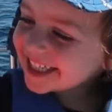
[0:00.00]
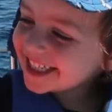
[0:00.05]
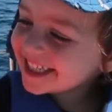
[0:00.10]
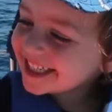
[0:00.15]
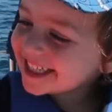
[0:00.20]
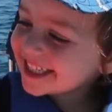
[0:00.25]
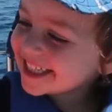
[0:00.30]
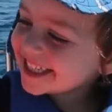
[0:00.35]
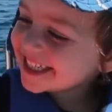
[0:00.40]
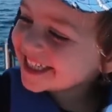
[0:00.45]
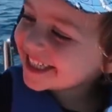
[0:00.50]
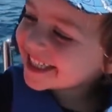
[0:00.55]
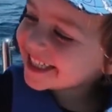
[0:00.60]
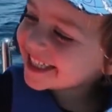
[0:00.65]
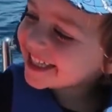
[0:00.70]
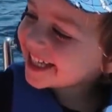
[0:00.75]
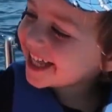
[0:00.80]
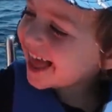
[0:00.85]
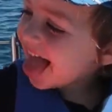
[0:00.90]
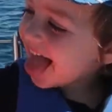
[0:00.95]
or Mummy
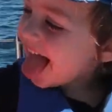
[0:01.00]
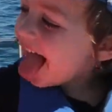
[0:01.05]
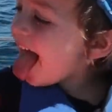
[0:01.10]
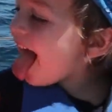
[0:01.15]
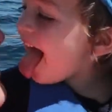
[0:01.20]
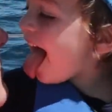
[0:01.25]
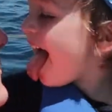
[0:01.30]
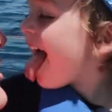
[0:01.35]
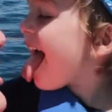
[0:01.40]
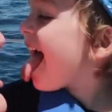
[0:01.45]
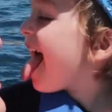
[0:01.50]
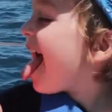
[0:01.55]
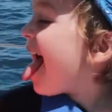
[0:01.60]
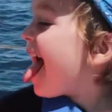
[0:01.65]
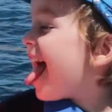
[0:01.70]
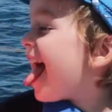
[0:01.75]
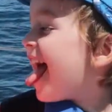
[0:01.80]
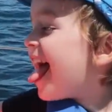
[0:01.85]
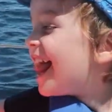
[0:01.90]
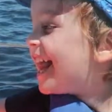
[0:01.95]
more
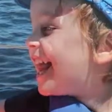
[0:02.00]
often than